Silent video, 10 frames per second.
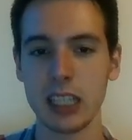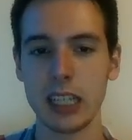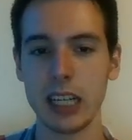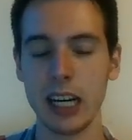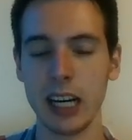
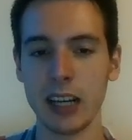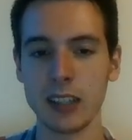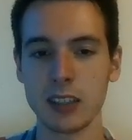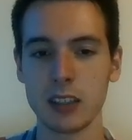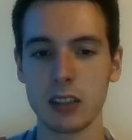
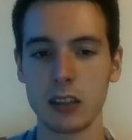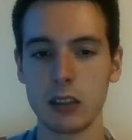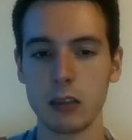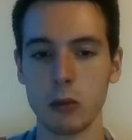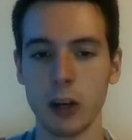And
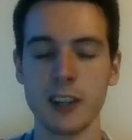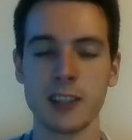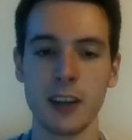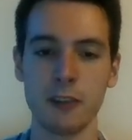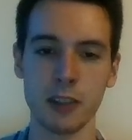white is
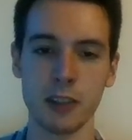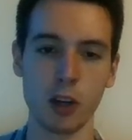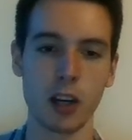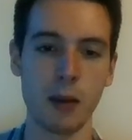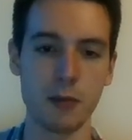definitely more
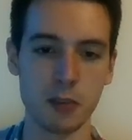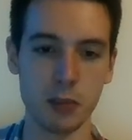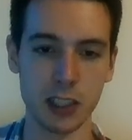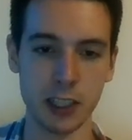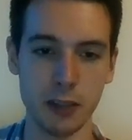
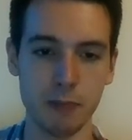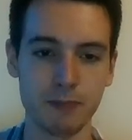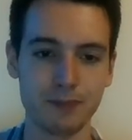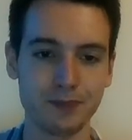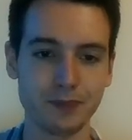comfortable here.
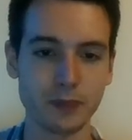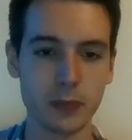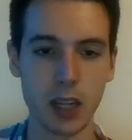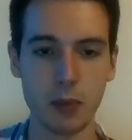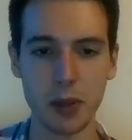
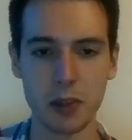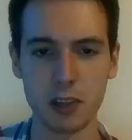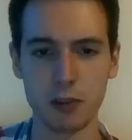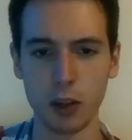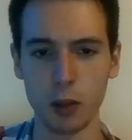Maybe you
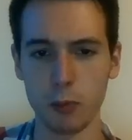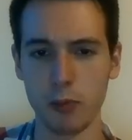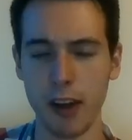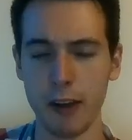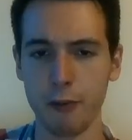can follow up
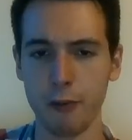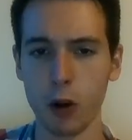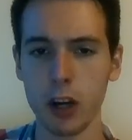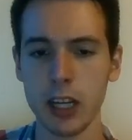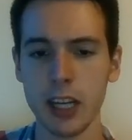with
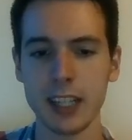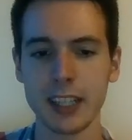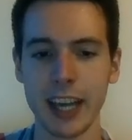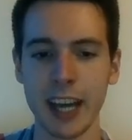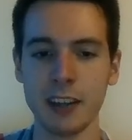f4.
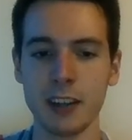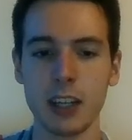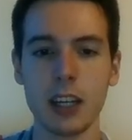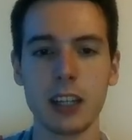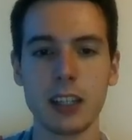Again,
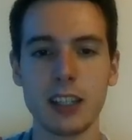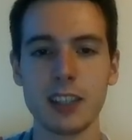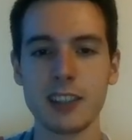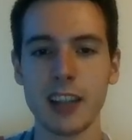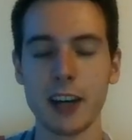
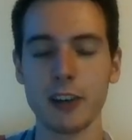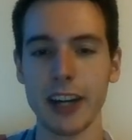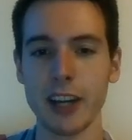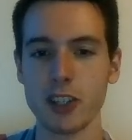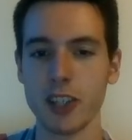this knight in
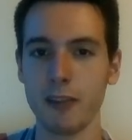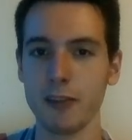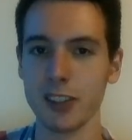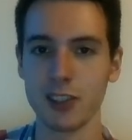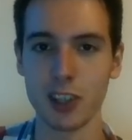h7
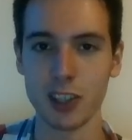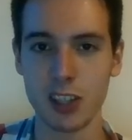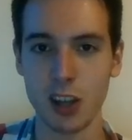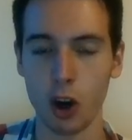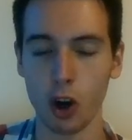is
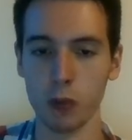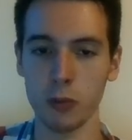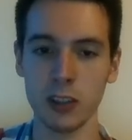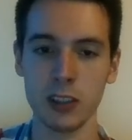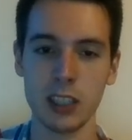just
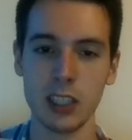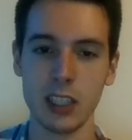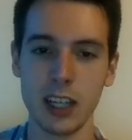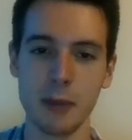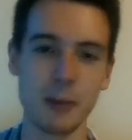horrible.
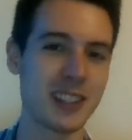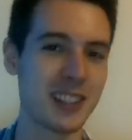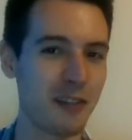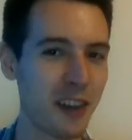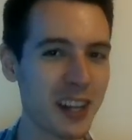I mean, it's
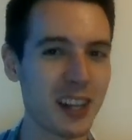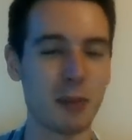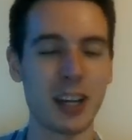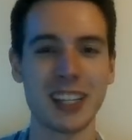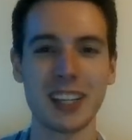defending a
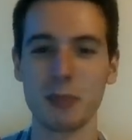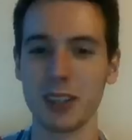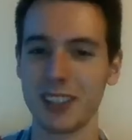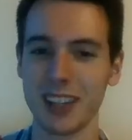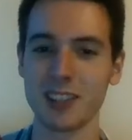black king,
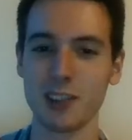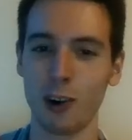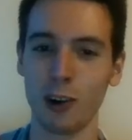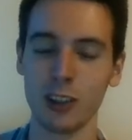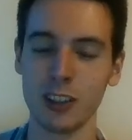but that's
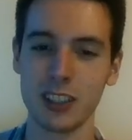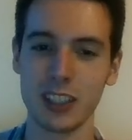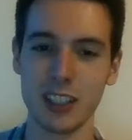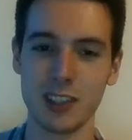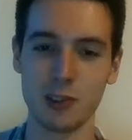all
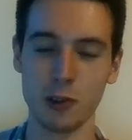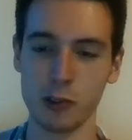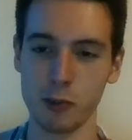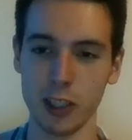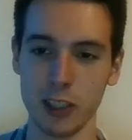it's
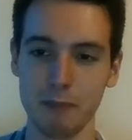doing really.